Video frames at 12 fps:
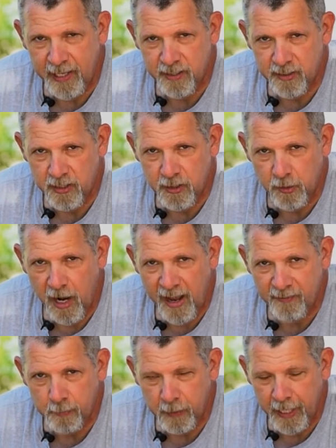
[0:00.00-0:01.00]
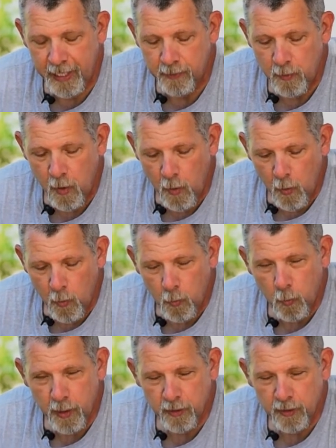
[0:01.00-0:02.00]
against the drive plate,
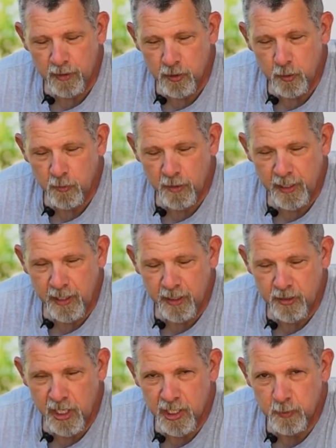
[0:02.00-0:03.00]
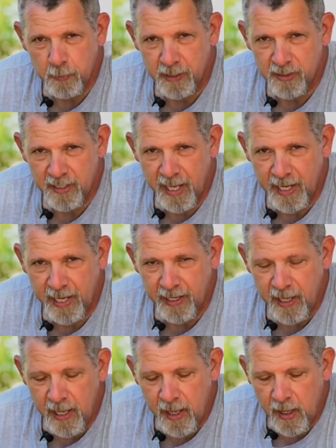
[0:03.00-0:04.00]
we'll do the adjustment
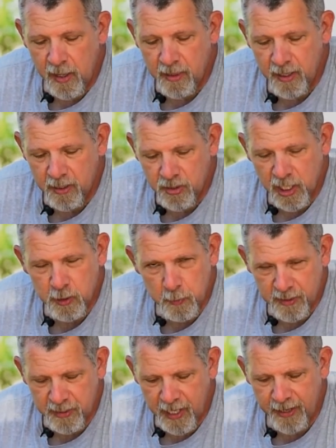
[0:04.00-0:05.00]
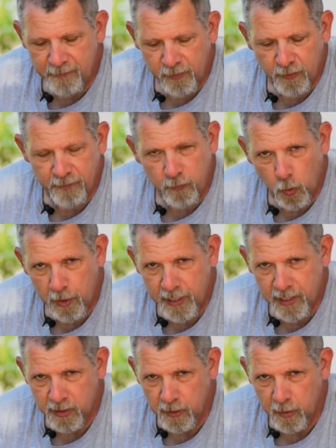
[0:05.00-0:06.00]
setting. The adjustment setting for a
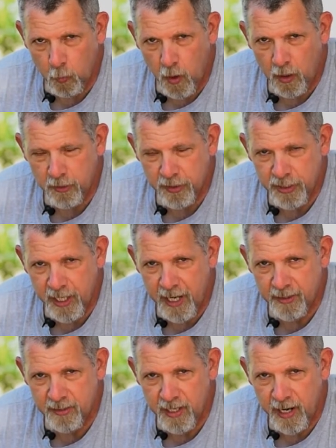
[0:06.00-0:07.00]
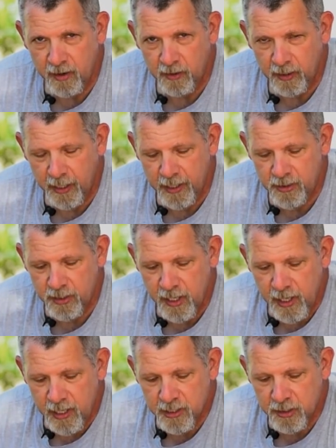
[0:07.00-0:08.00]
four-disc Walterscheid style clutch
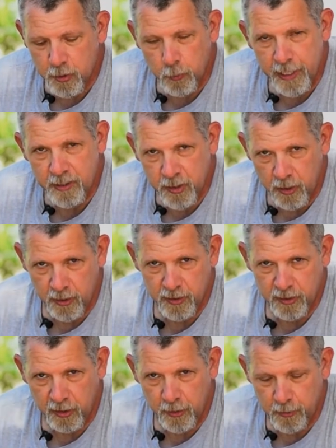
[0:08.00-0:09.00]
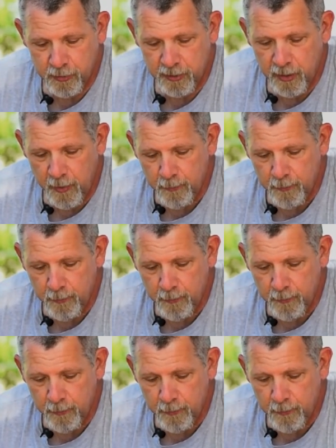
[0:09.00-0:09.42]
is three turns loose.